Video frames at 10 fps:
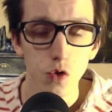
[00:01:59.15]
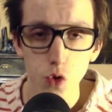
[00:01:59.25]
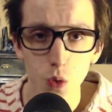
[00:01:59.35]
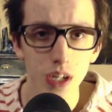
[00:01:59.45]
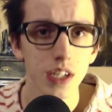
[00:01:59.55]

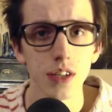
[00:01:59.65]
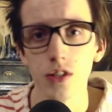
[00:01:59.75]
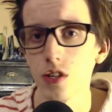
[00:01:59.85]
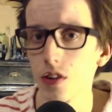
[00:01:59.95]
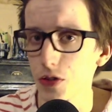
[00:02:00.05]

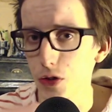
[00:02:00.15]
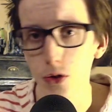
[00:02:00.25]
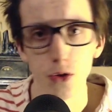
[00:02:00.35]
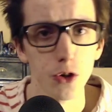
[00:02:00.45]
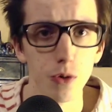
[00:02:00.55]
Twitch, on
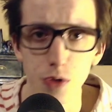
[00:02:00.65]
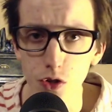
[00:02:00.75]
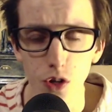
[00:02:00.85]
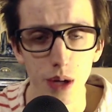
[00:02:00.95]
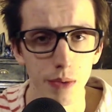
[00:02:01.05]
YouTube
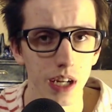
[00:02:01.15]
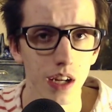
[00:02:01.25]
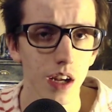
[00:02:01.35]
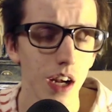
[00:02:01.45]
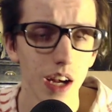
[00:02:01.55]

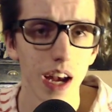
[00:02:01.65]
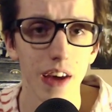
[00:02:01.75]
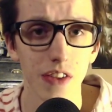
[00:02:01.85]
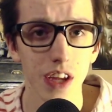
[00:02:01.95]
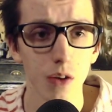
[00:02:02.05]
streaming,
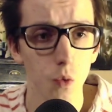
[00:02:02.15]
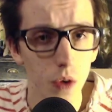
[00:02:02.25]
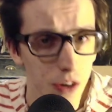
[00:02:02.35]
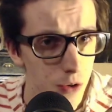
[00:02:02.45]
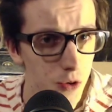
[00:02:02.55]
and then when you